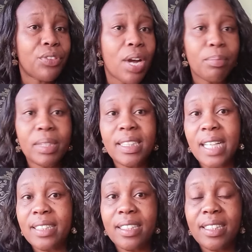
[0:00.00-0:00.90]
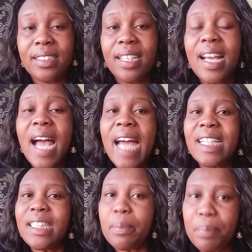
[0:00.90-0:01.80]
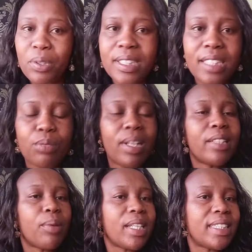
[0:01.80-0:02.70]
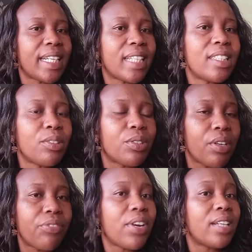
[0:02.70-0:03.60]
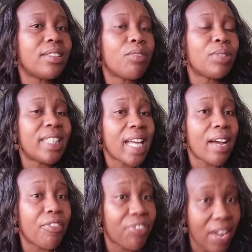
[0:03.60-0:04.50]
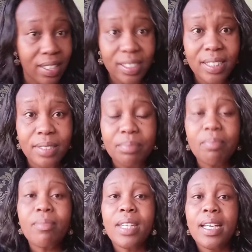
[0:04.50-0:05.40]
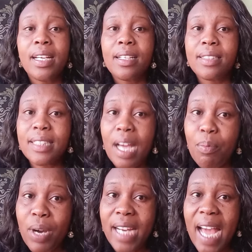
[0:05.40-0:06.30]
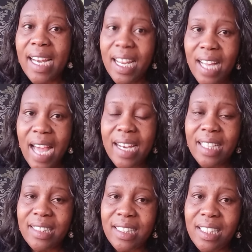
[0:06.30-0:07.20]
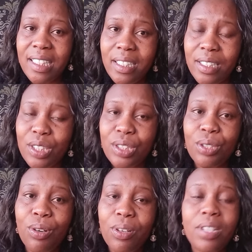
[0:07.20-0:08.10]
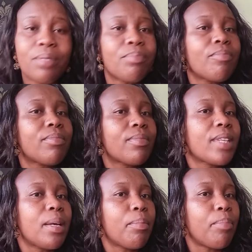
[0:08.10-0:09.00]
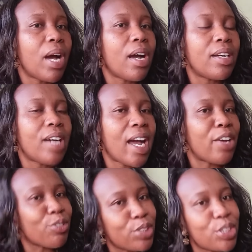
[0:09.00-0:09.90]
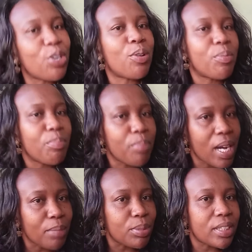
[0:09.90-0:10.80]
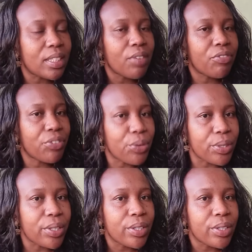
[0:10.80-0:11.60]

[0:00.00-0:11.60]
for a meet and greet. And in the process, while they were interacting with their fans, someone allegedly stole Rocio Mom's phone.